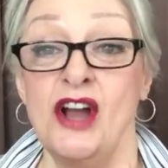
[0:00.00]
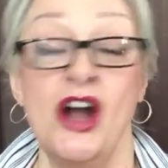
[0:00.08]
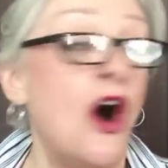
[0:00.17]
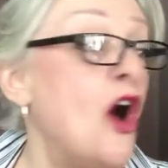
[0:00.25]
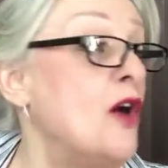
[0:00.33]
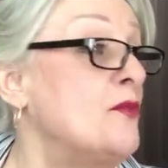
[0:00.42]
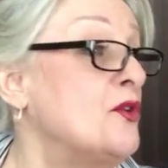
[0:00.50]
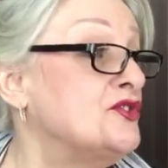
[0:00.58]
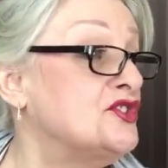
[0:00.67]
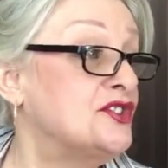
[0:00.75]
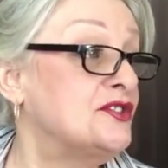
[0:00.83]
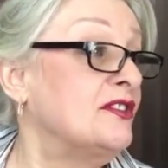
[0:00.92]

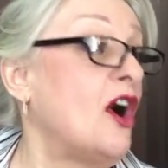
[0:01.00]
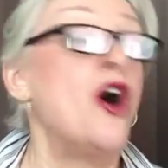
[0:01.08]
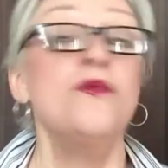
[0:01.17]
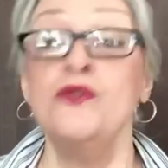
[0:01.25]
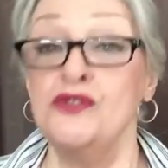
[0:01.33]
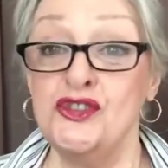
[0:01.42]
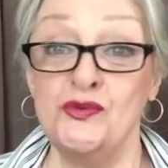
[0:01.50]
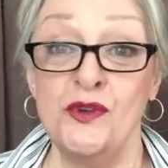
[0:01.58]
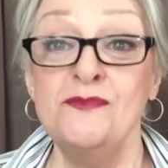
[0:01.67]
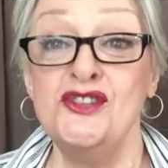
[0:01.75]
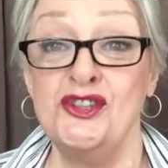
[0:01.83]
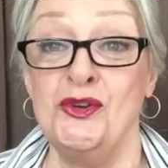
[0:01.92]
almost
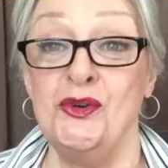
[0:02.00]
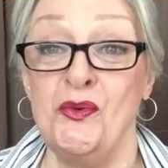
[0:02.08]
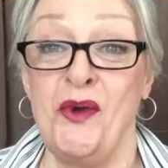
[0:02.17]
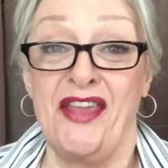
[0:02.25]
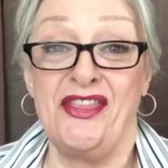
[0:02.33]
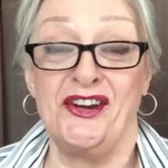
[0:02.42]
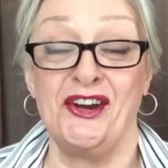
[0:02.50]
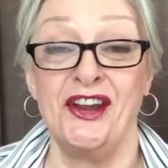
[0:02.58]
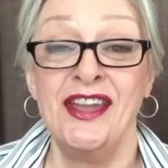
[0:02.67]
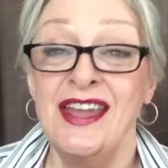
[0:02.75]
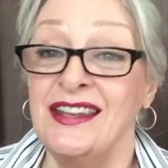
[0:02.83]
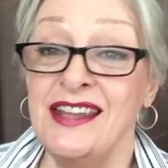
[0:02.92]
swimsuit weather
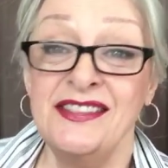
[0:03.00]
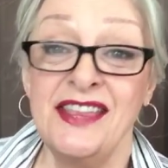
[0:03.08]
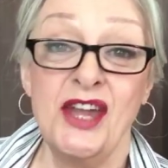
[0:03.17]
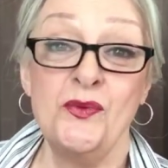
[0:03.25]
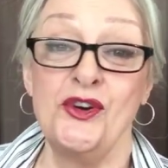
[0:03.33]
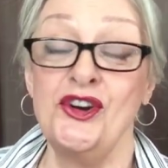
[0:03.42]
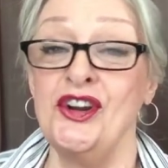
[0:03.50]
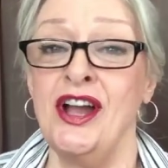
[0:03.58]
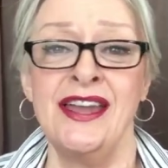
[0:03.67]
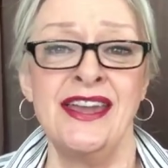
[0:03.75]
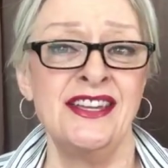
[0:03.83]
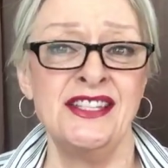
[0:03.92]
like they were
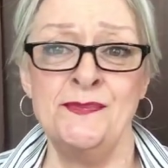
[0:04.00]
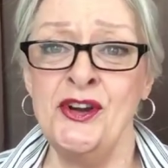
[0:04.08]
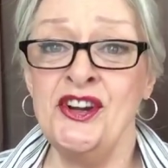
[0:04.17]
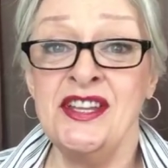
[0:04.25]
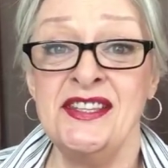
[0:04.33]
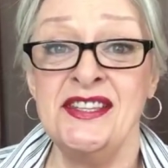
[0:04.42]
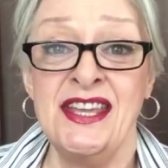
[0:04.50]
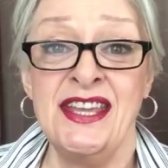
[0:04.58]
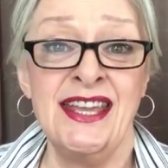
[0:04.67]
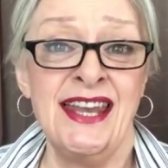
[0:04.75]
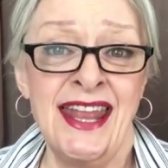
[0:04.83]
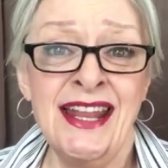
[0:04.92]
experiencing
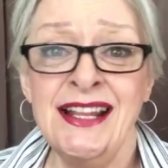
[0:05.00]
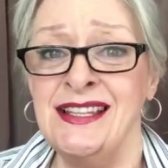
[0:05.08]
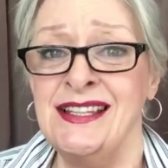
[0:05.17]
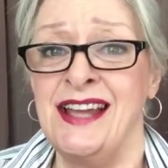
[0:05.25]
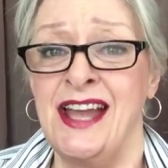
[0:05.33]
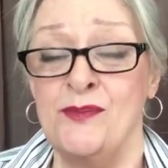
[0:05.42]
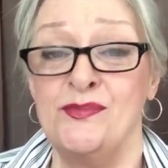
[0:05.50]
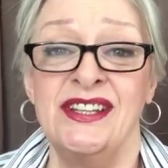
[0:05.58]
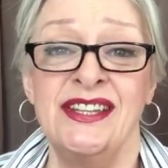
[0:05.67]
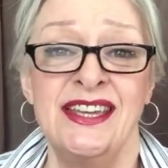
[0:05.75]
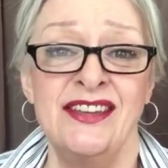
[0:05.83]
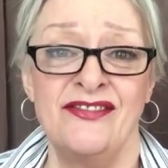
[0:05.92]
in England, I
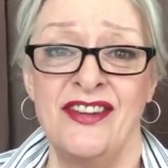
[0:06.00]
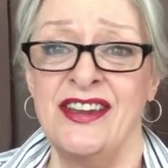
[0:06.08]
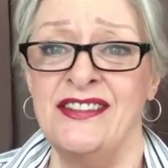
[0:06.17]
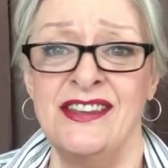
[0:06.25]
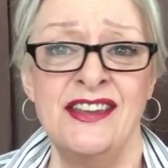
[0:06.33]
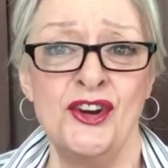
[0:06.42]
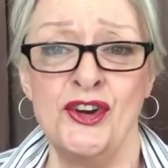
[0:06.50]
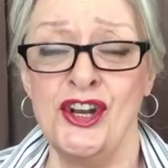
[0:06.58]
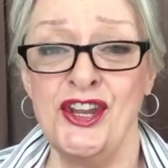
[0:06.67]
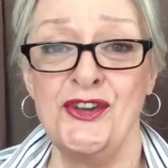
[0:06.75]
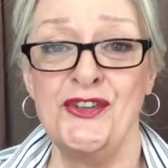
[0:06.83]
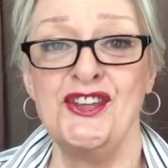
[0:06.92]
believe,
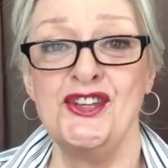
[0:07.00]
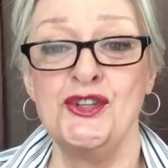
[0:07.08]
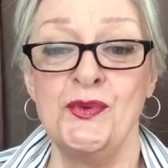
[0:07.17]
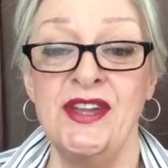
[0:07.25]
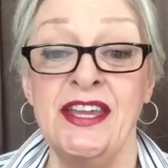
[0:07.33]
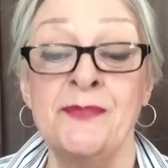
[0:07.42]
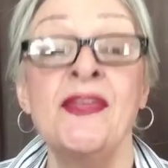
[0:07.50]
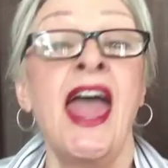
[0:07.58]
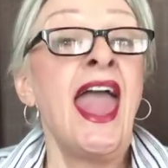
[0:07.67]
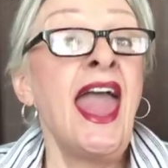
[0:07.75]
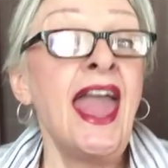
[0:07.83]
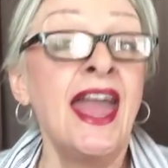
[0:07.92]
earlier this week.
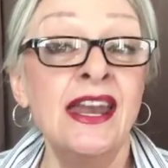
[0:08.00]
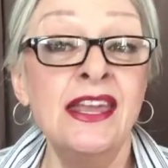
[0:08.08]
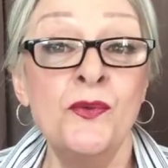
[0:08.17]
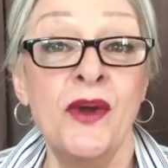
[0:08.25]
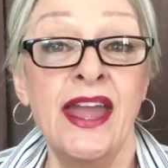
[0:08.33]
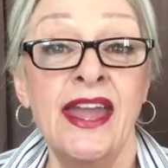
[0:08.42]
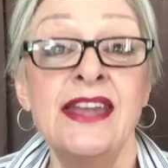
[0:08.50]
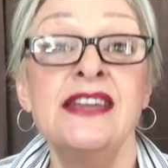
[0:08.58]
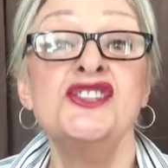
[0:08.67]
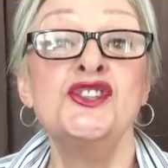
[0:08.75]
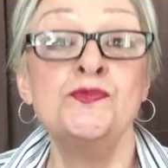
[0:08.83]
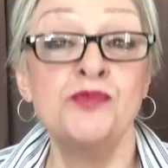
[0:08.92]
Anyway,
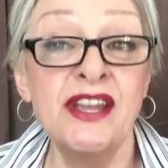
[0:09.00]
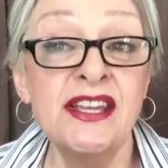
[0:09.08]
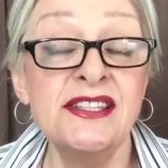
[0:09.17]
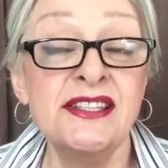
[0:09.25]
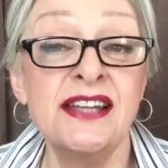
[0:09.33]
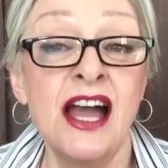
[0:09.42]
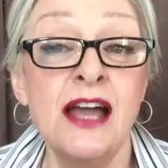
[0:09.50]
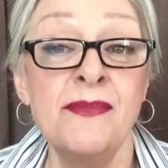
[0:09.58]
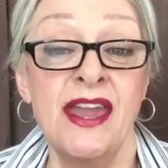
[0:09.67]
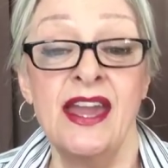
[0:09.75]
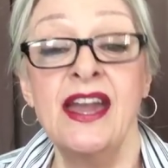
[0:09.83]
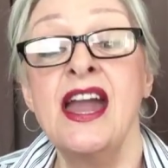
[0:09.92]
spring is
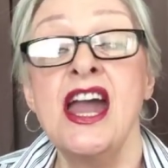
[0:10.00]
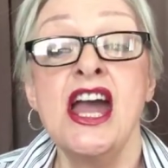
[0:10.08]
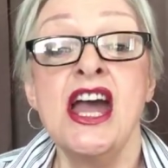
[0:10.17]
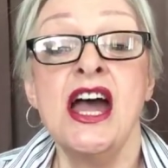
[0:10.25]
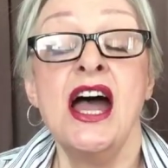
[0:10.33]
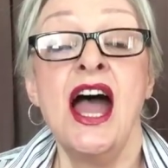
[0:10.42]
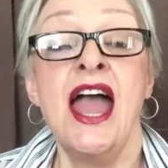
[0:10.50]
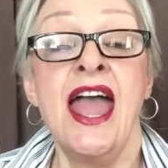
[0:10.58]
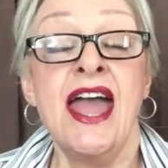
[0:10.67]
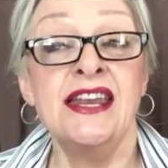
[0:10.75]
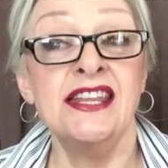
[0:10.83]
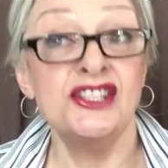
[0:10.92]
coming
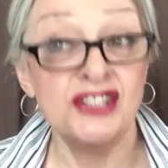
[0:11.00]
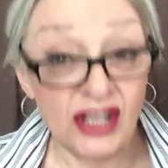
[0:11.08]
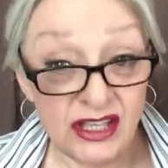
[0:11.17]
and it's